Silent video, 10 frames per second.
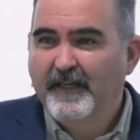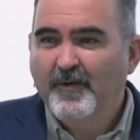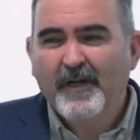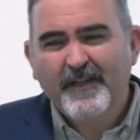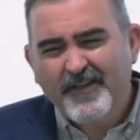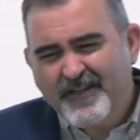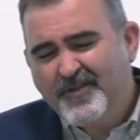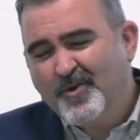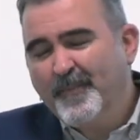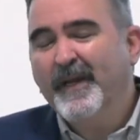Well, it's
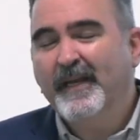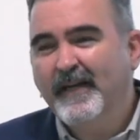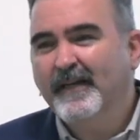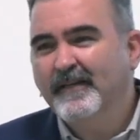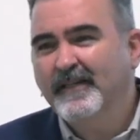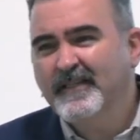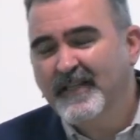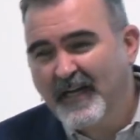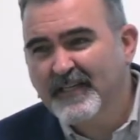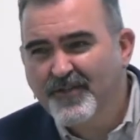your opinion. It's
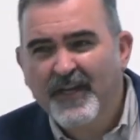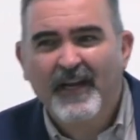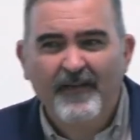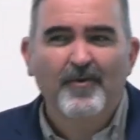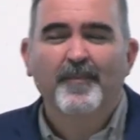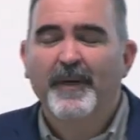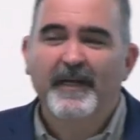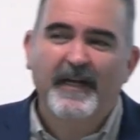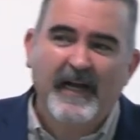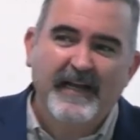nice. You can have your
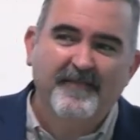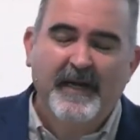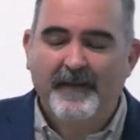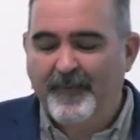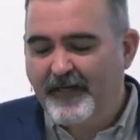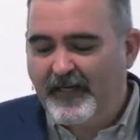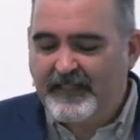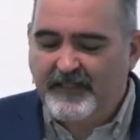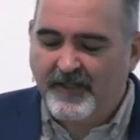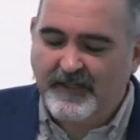opinion. I have my opinion.
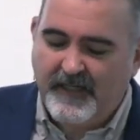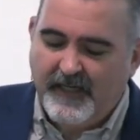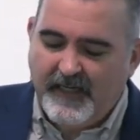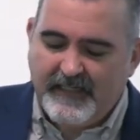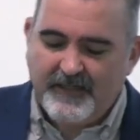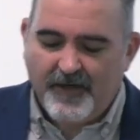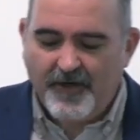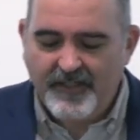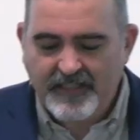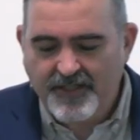Let's not
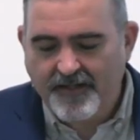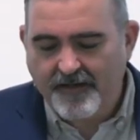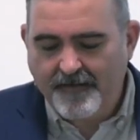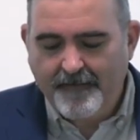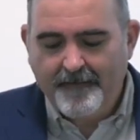hurt each other.